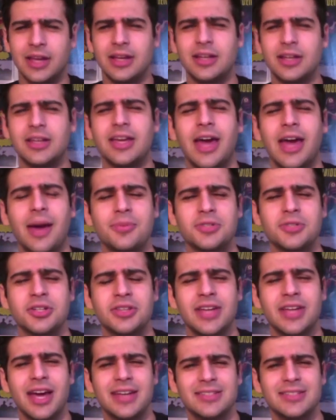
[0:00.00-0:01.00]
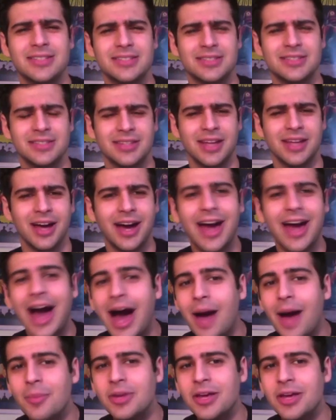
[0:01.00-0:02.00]
I think they captured the essence
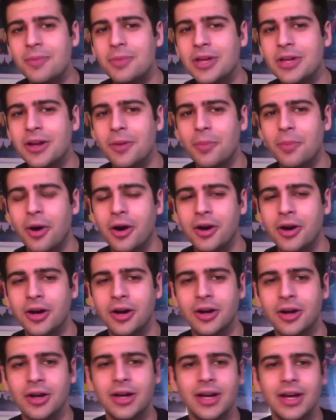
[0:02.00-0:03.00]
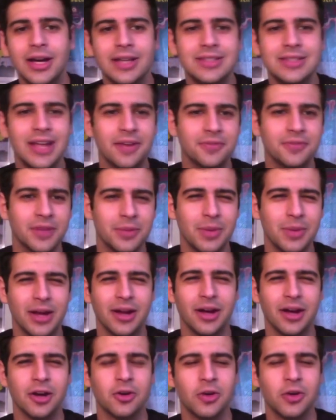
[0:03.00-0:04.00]
in the comedy of Peter Parker and
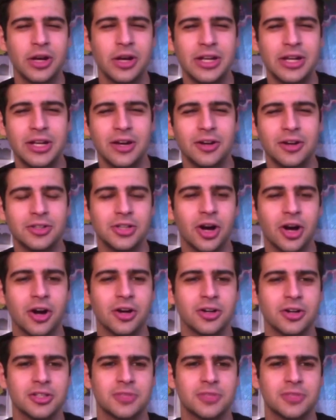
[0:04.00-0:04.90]
definitely made a grittier,